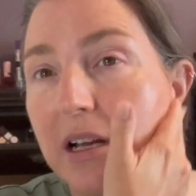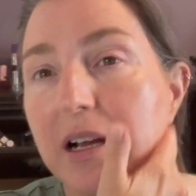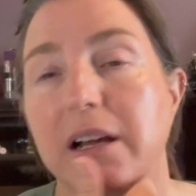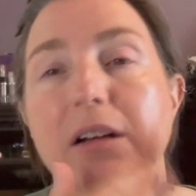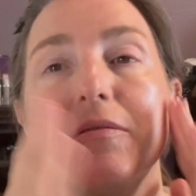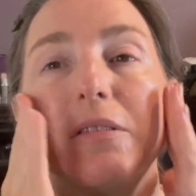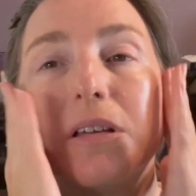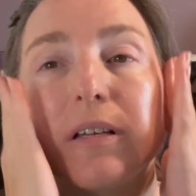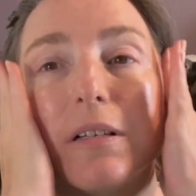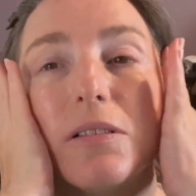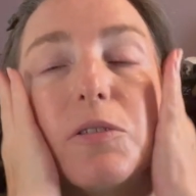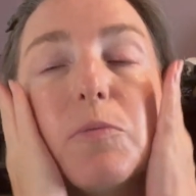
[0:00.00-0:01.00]
I have
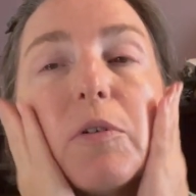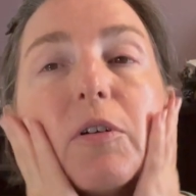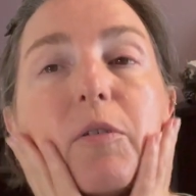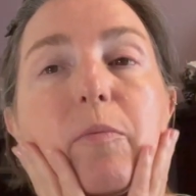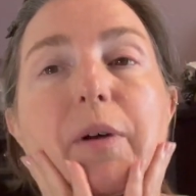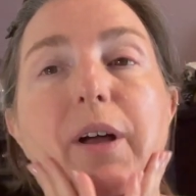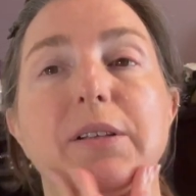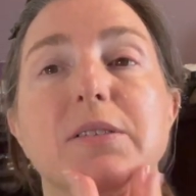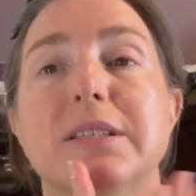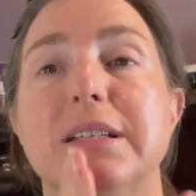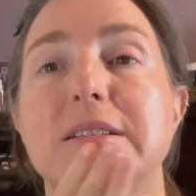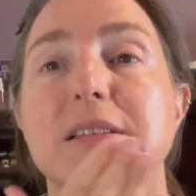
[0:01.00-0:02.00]
the Supergroup
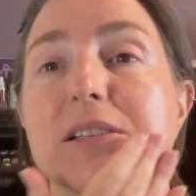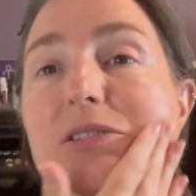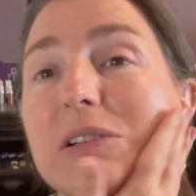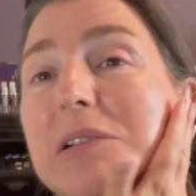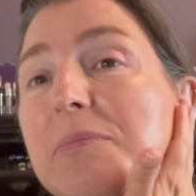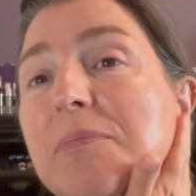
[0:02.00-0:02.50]
Unseen sunscreen.